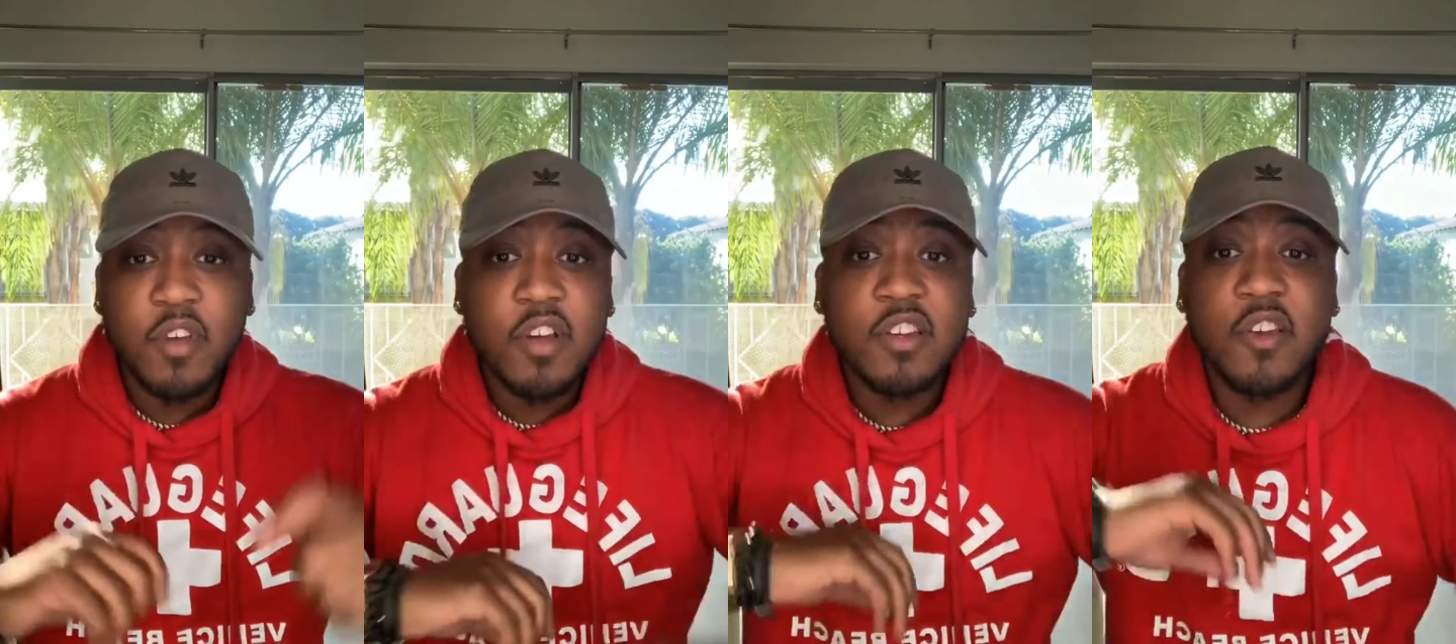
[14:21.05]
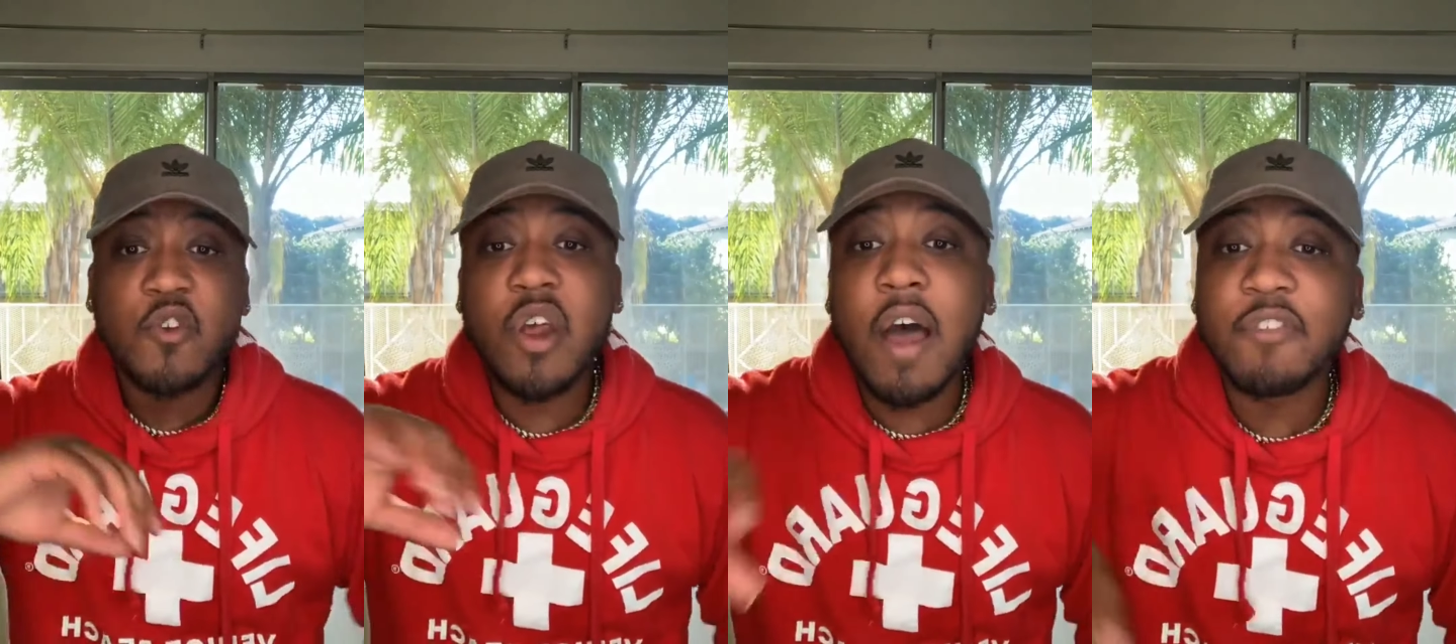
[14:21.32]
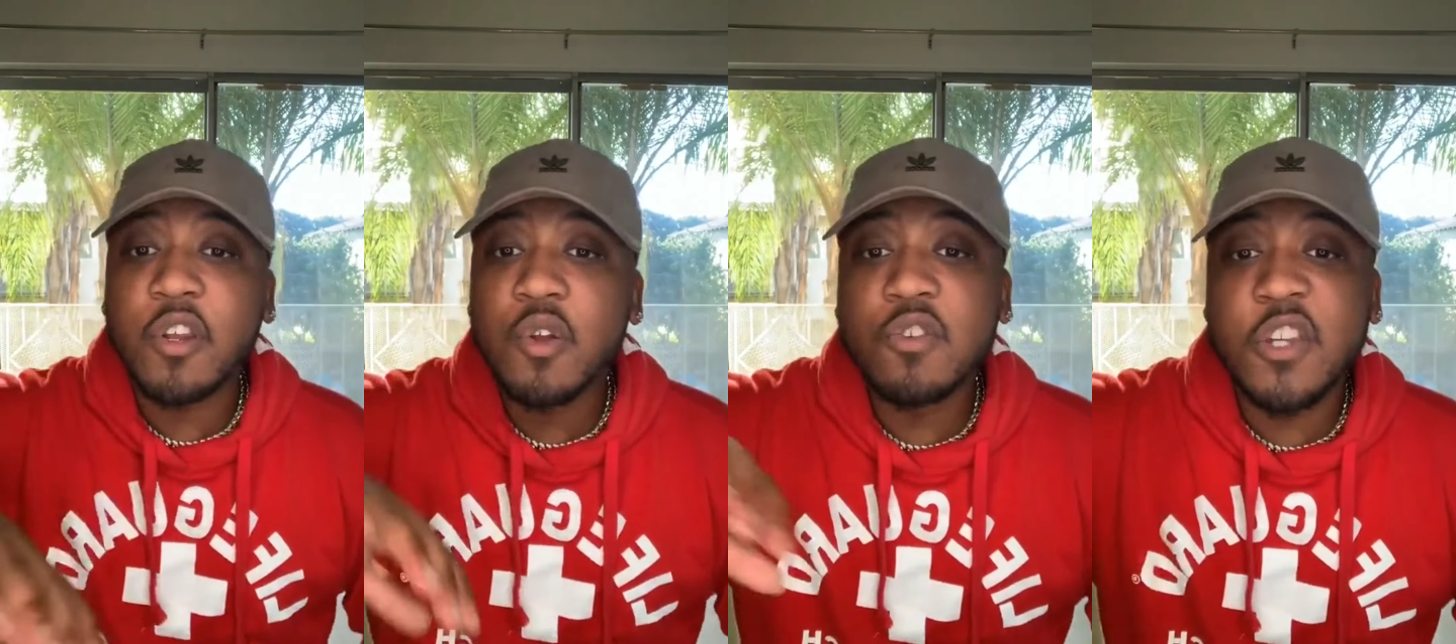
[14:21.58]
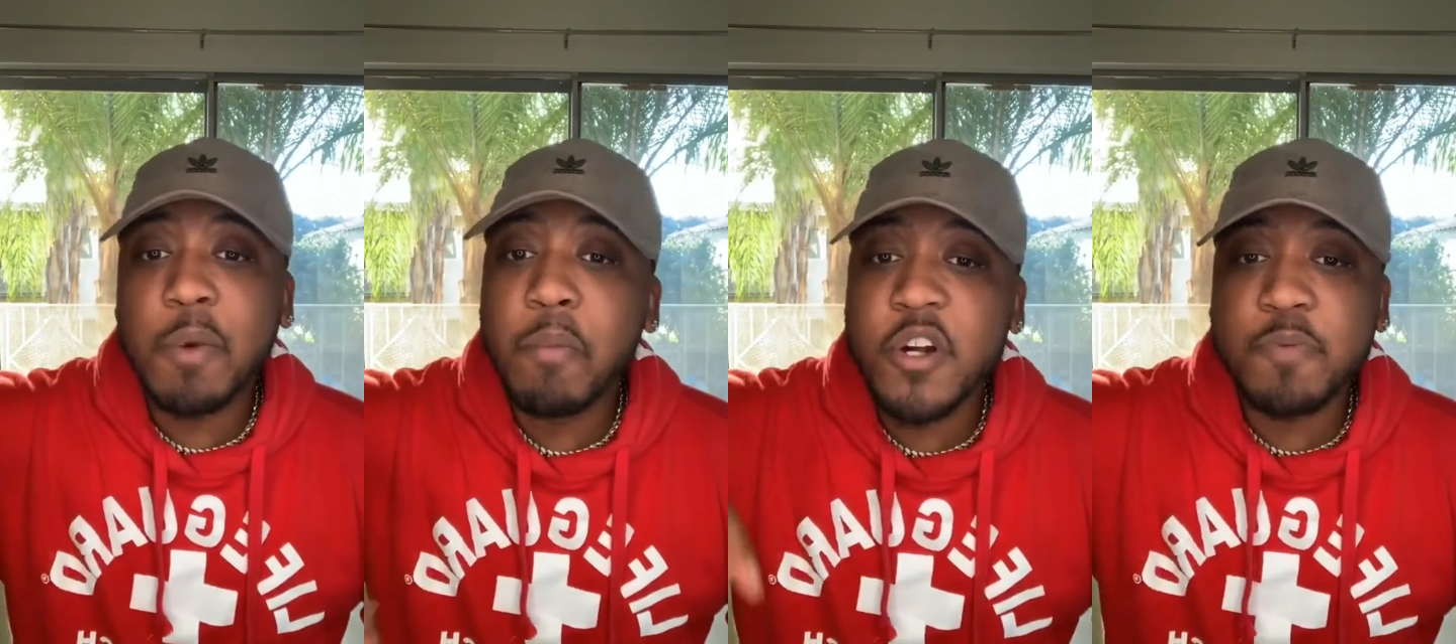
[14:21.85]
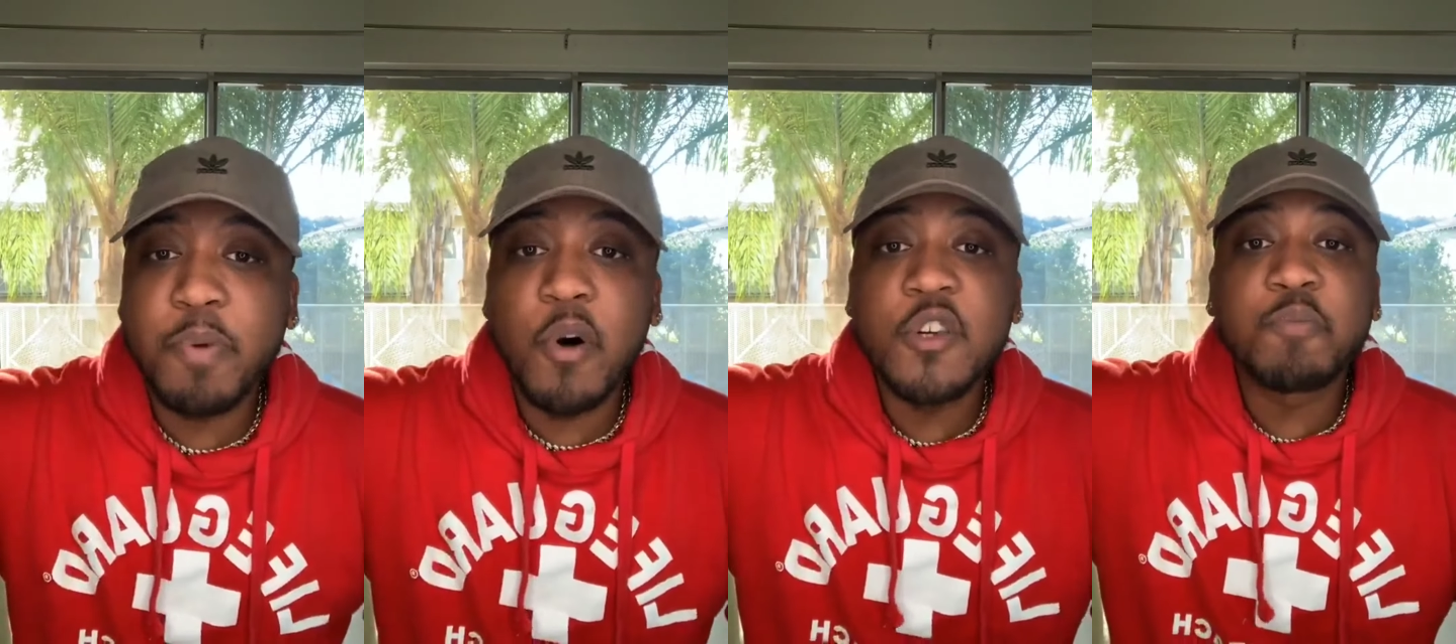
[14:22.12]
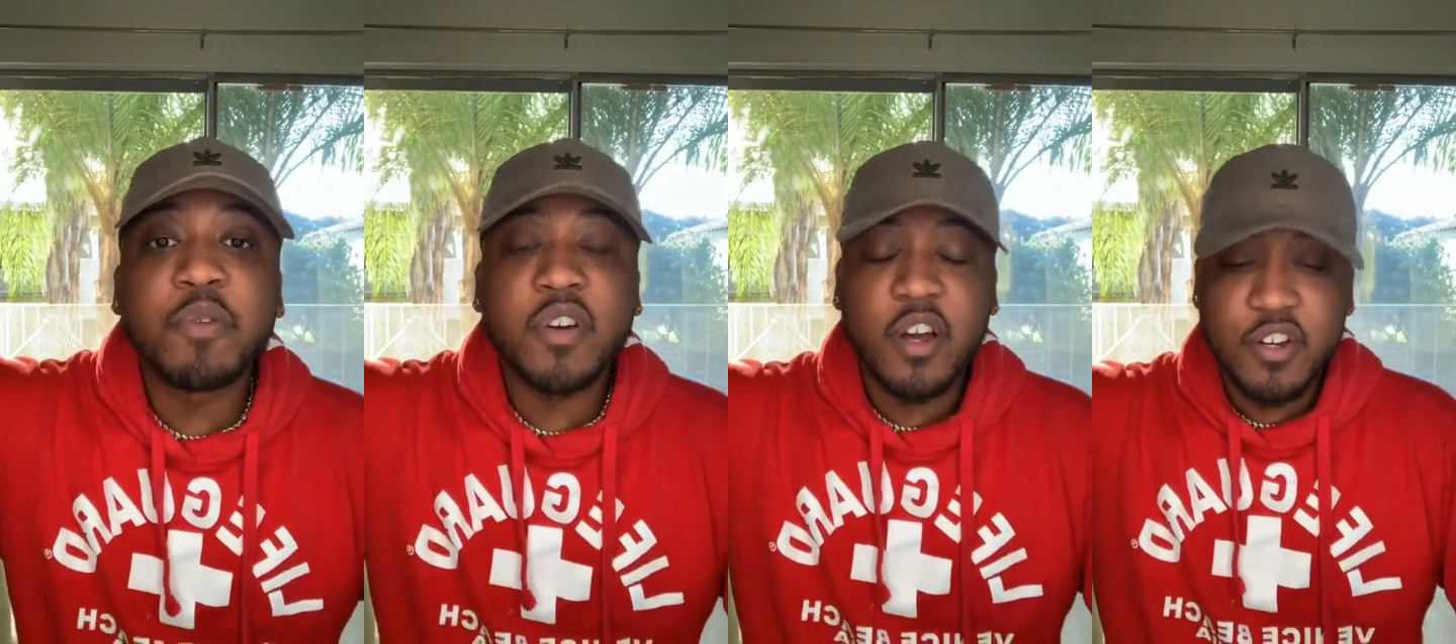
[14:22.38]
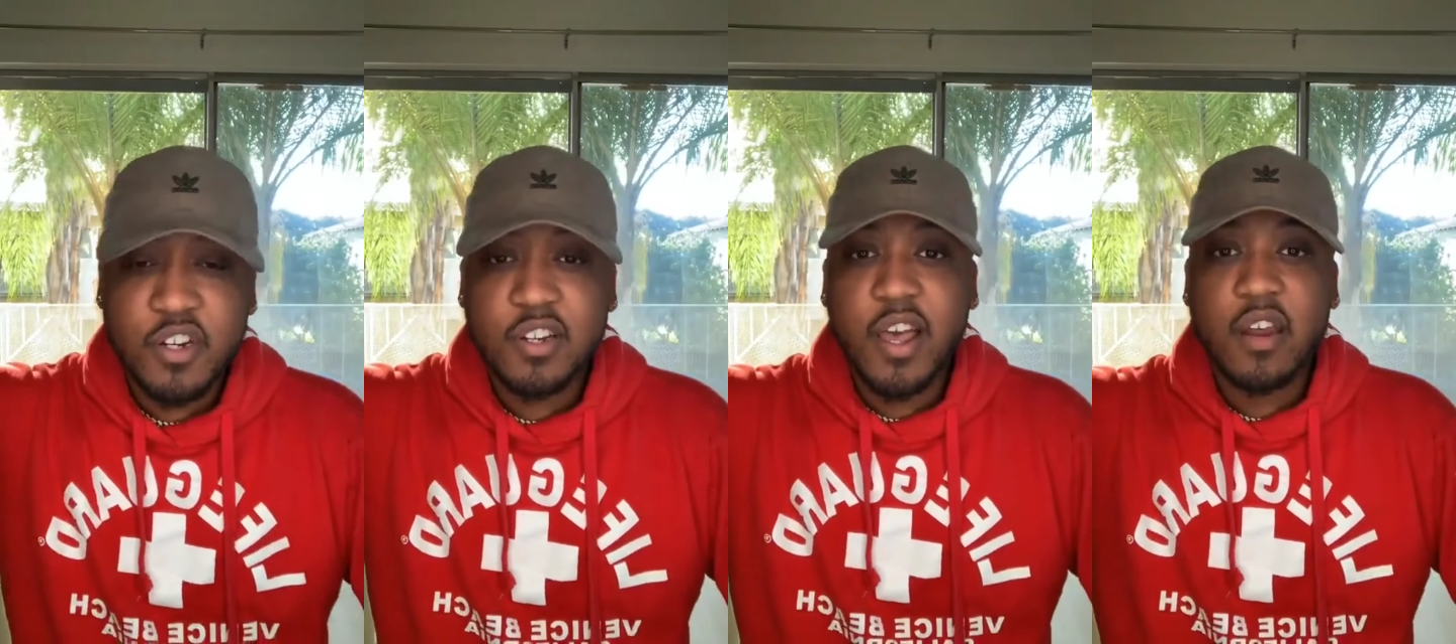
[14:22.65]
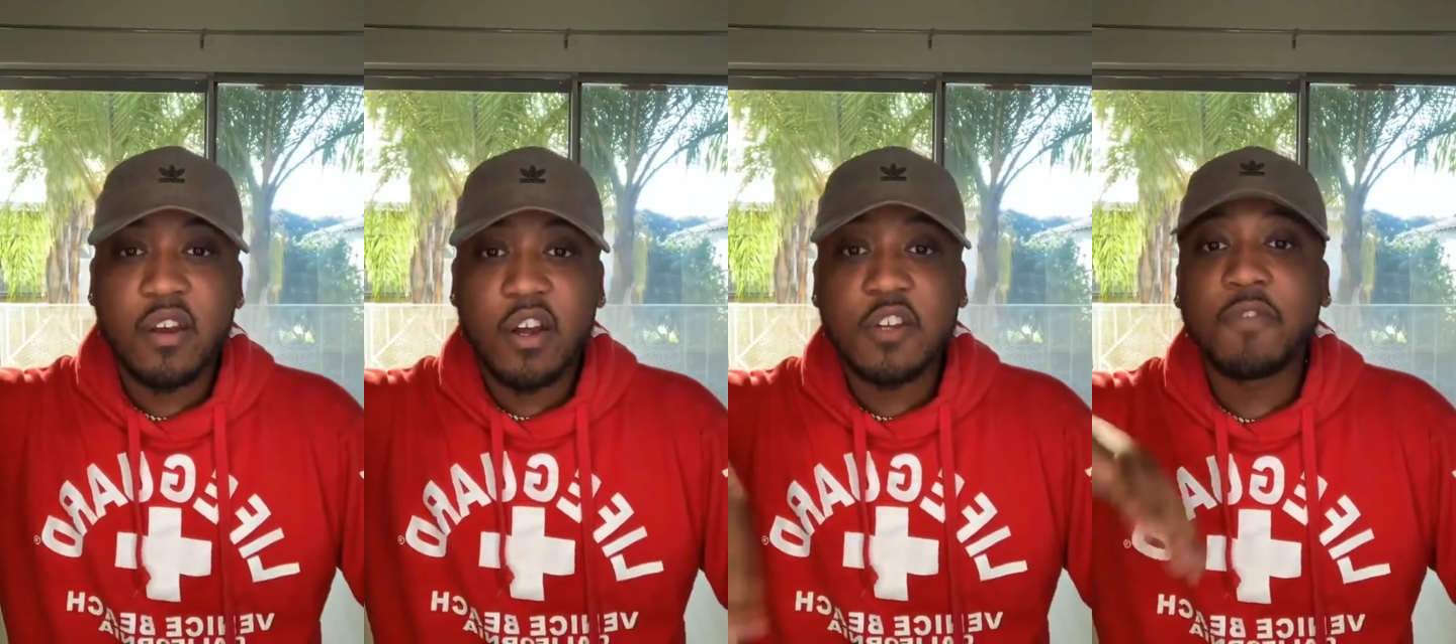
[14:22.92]
So you don't have to do so much post production
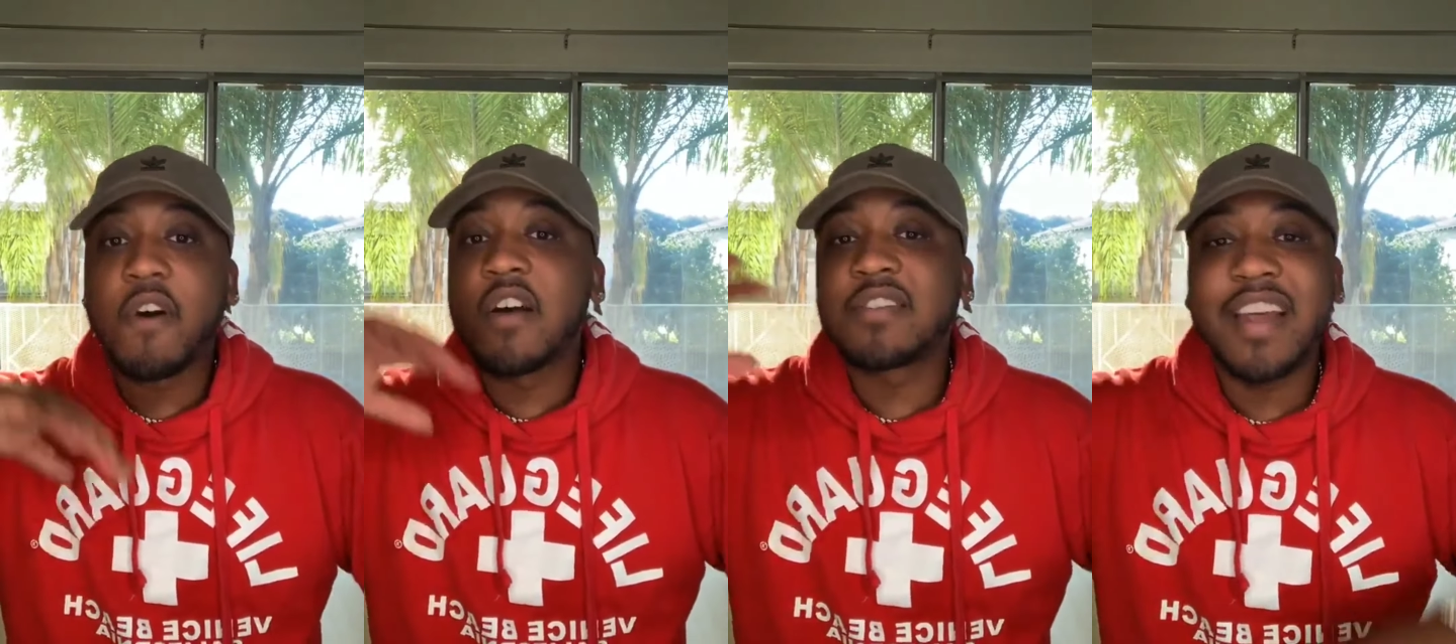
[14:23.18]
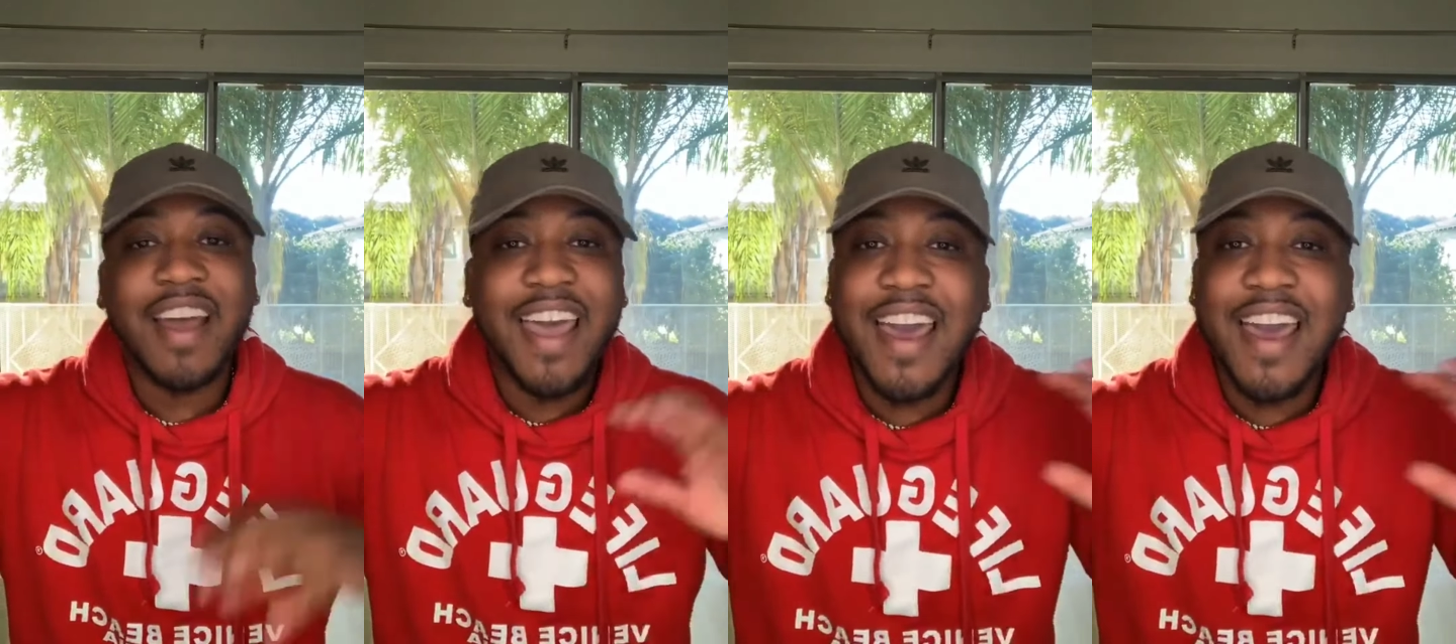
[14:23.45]
later as far as like